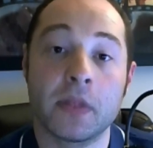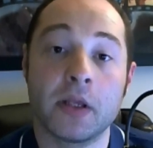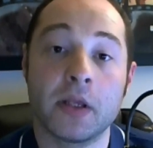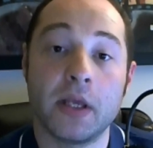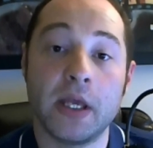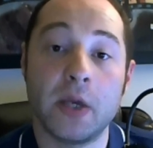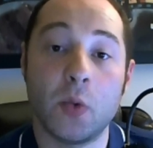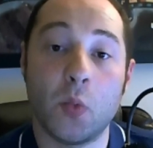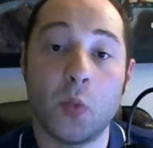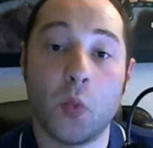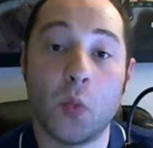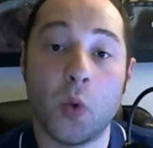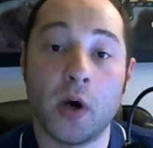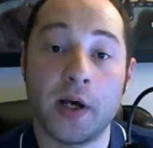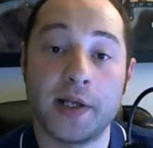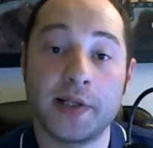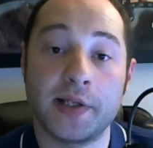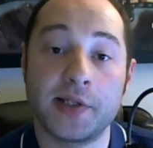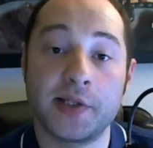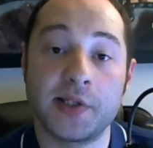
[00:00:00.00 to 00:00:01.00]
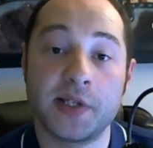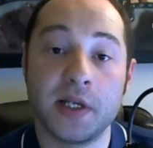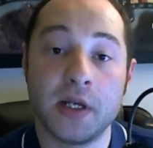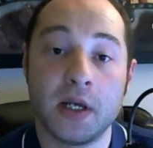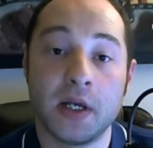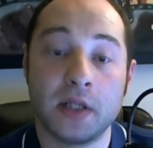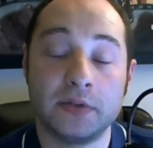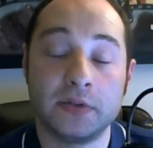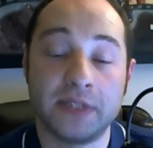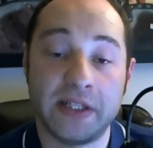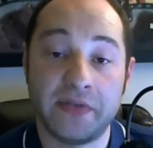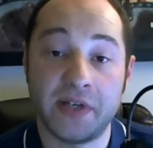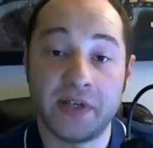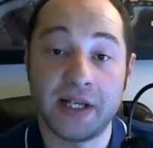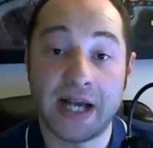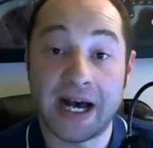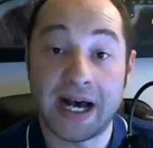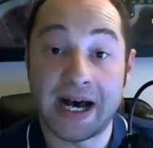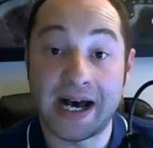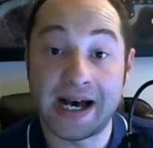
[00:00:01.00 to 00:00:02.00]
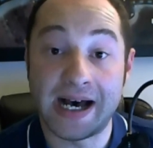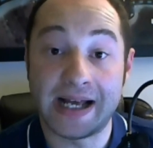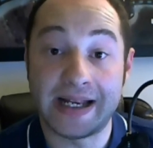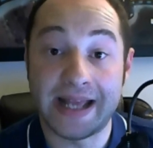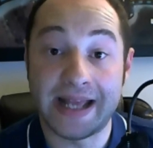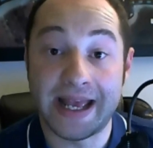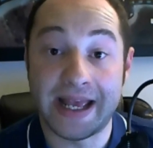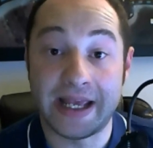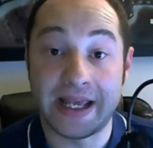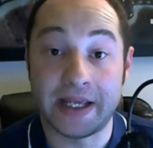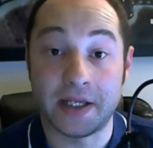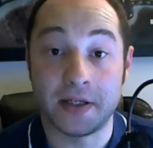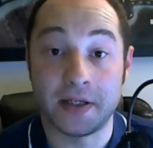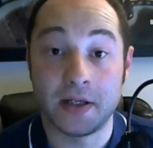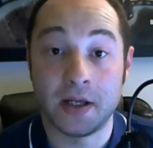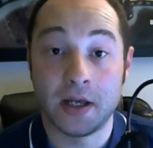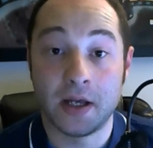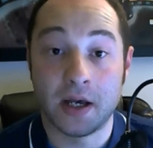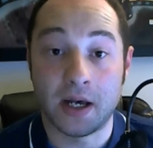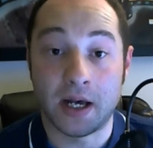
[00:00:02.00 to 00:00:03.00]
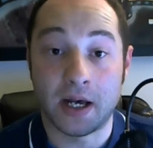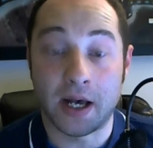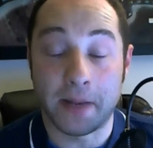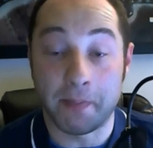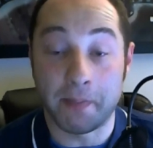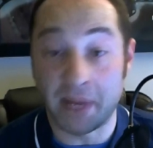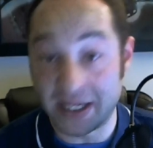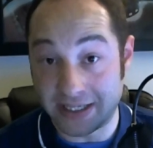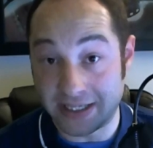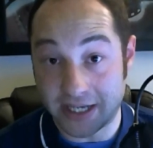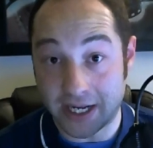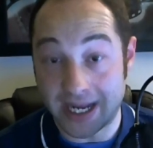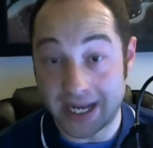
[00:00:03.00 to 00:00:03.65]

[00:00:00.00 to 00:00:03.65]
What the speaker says: it was leaving on a Monday.